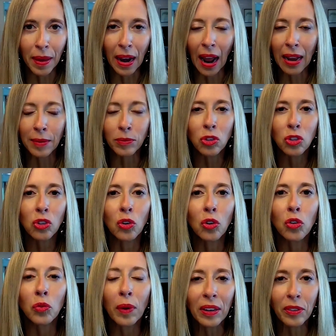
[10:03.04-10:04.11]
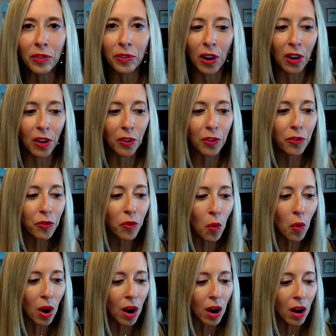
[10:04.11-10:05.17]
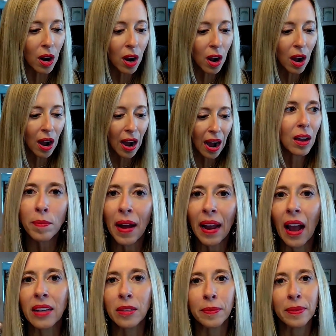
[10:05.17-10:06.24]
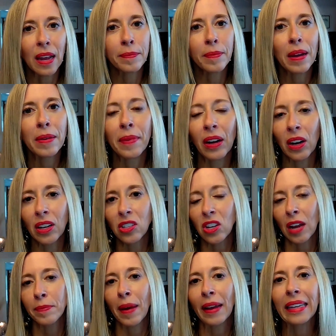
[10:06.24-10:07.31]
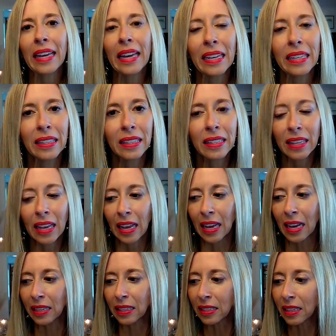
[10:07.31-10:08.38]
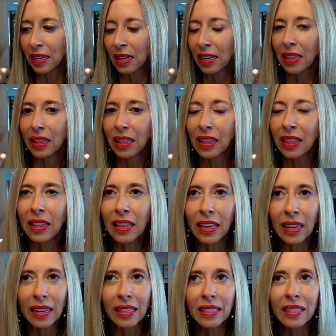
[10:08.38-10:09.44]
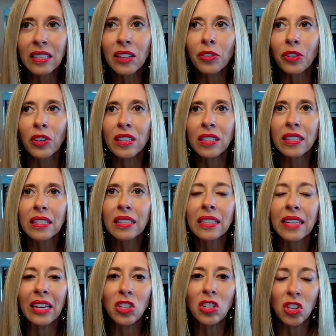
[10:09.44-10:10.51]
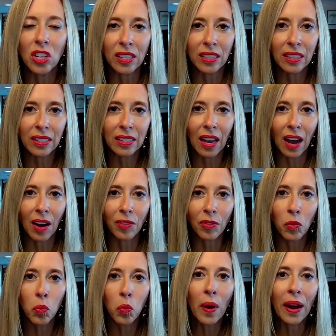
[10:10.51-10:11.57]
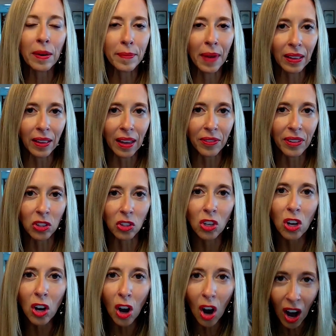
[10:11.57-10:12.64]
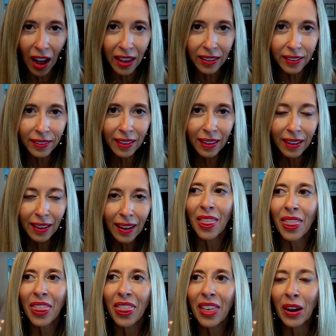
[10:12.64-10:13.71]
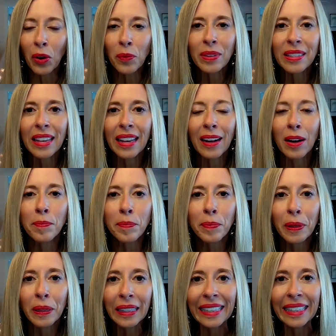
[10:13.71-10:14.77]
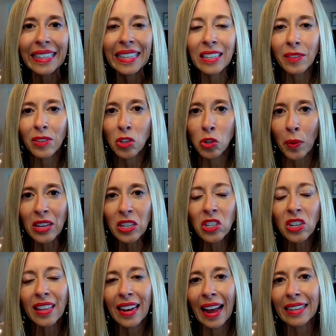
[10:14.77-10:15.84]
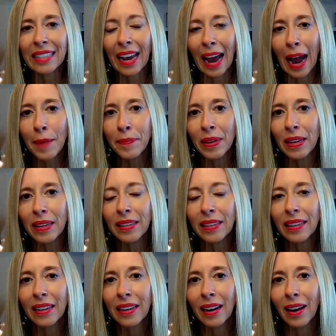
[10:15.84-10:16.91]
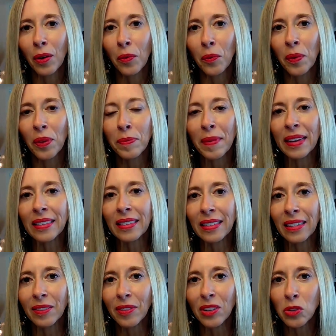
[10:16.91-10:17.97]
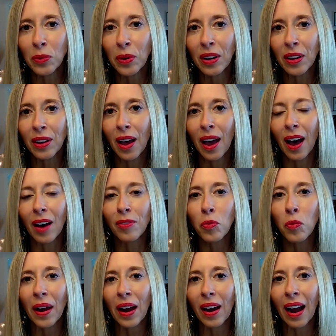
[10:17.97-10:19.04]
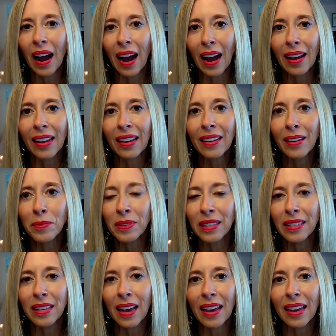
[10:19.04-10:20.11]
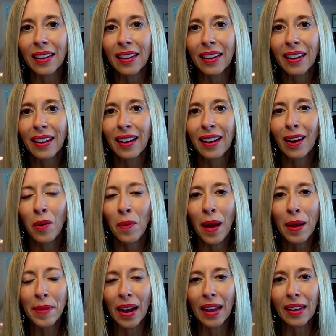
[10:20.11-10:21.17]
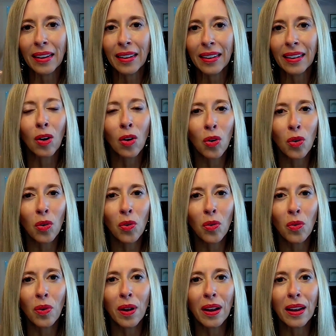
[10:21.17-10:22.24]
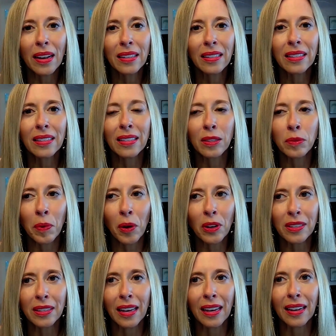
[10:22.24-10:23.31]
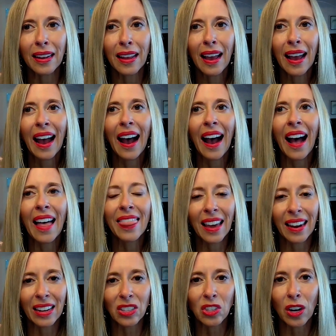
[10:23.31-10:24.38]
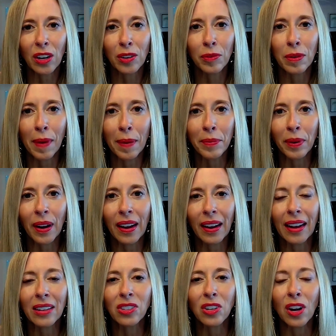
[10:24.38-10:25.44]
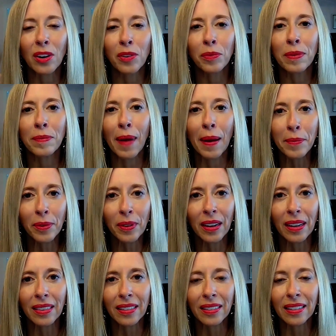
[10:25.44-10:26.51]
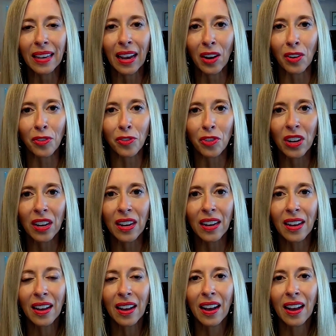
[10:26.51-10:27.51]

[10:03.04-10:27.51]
and I am so grateful for my husband and my marriage and my kids and the different stages of where my life has gone, there was a complete individuation that had to happen with me as an individual of where I was like, who am I? Who is this person? And then I started remembering. I started remembering this carefree